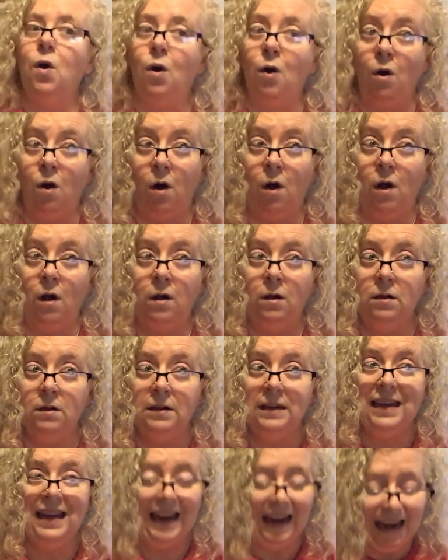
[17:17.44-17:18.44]
God
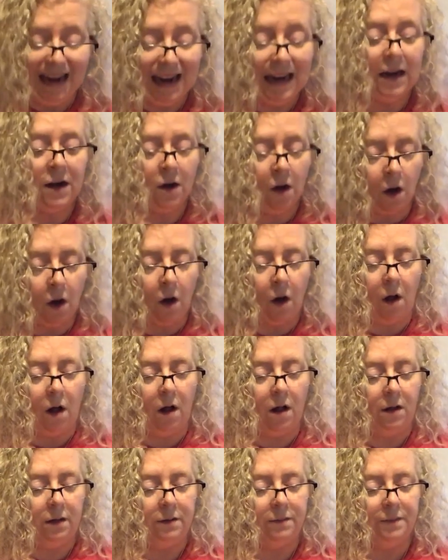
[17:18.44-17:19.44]
is
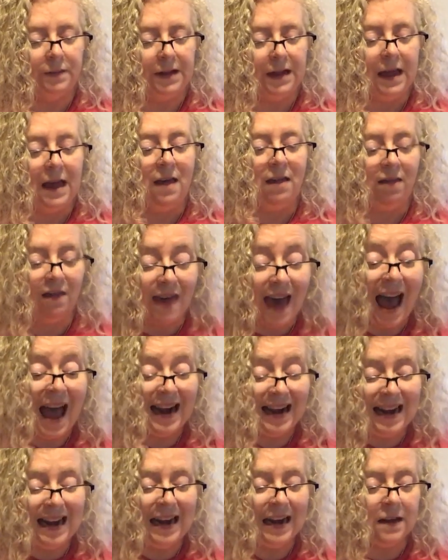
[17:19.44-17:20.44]
all in
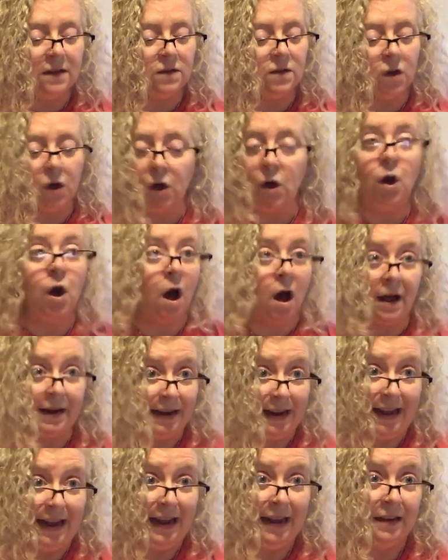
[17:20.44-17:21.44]
all.
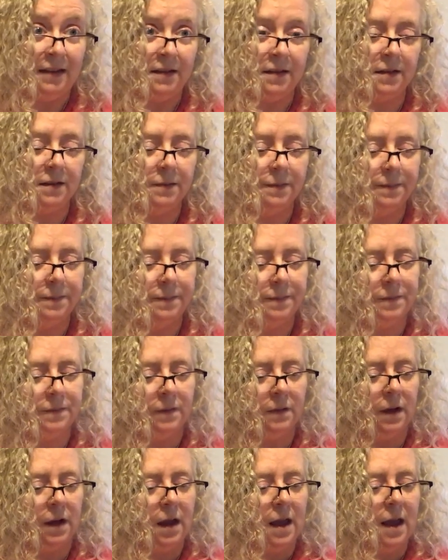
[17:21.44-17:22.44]
That is,
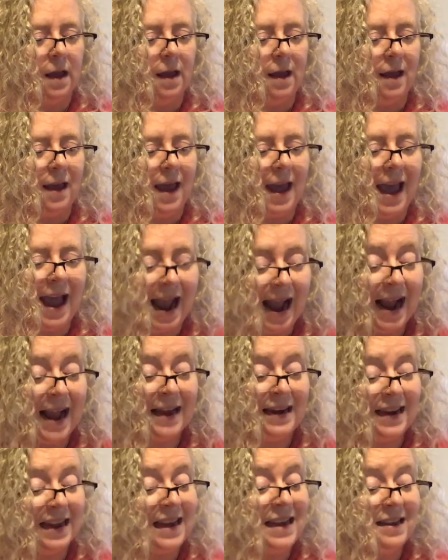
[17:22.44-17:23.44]
God is,
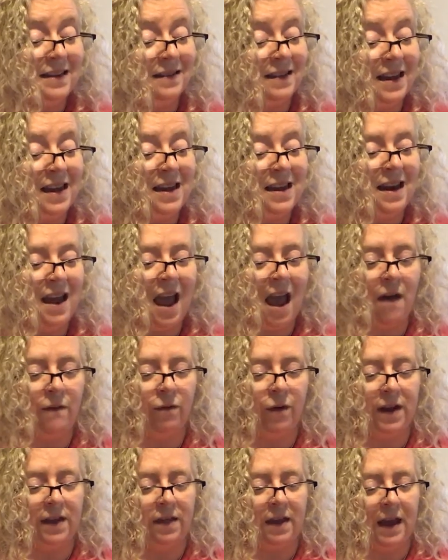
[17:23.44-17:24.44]

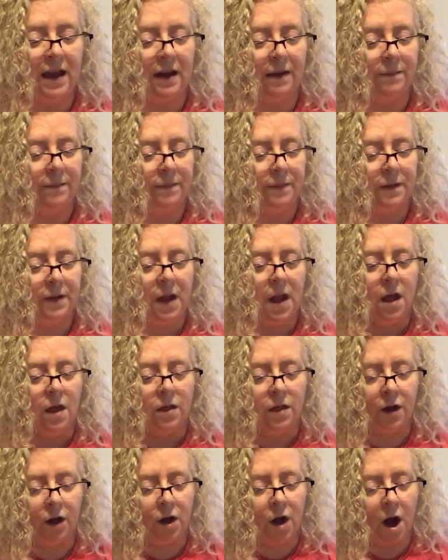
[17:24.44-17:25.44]
and is in
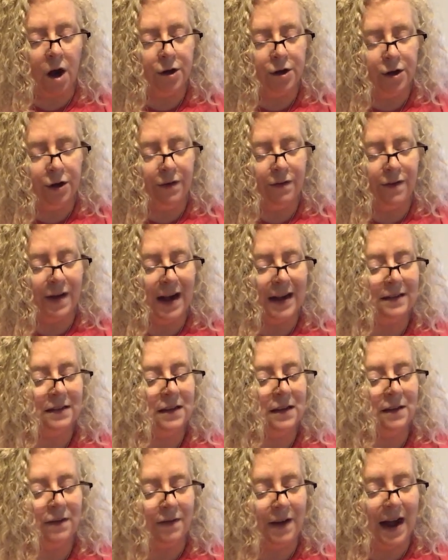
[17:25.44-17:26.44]
everything.
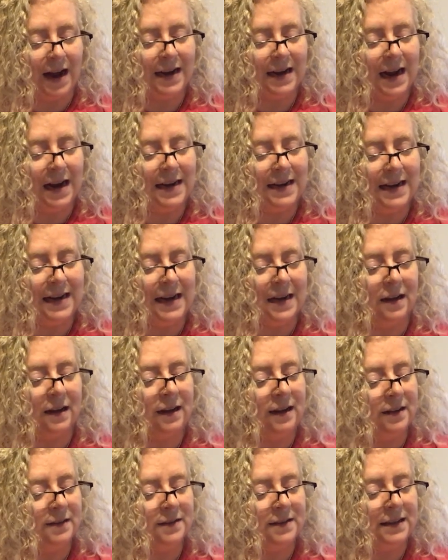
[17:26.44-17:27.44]
The gardener
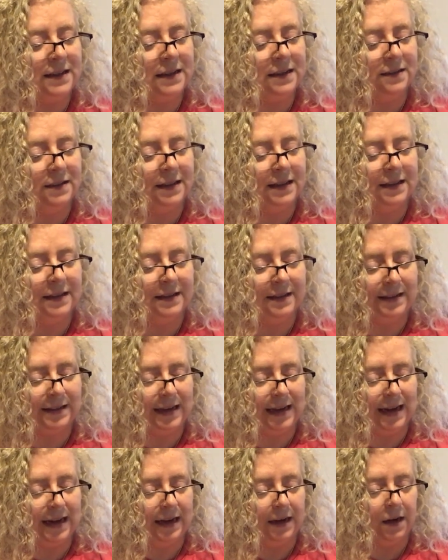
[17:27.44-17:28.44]
finds a divine
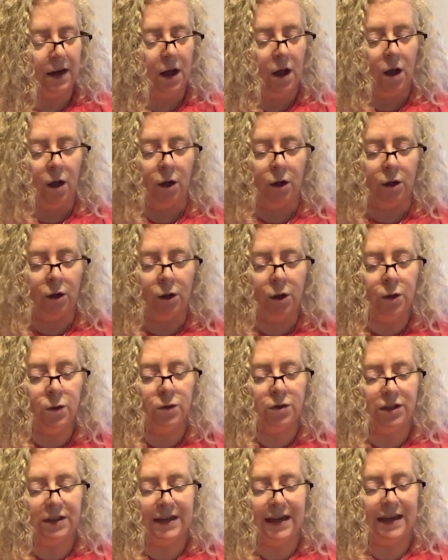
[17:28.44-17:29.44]
idea concealed in the
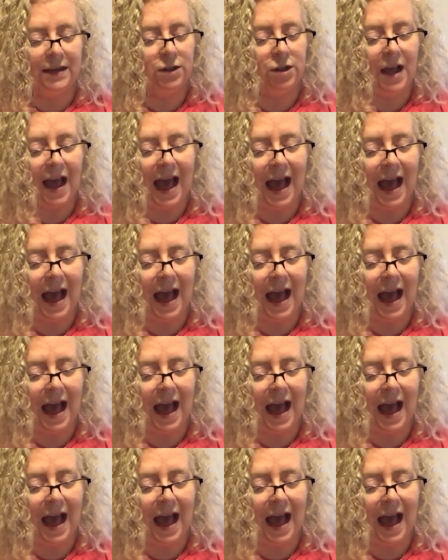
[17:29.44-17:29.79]
seed.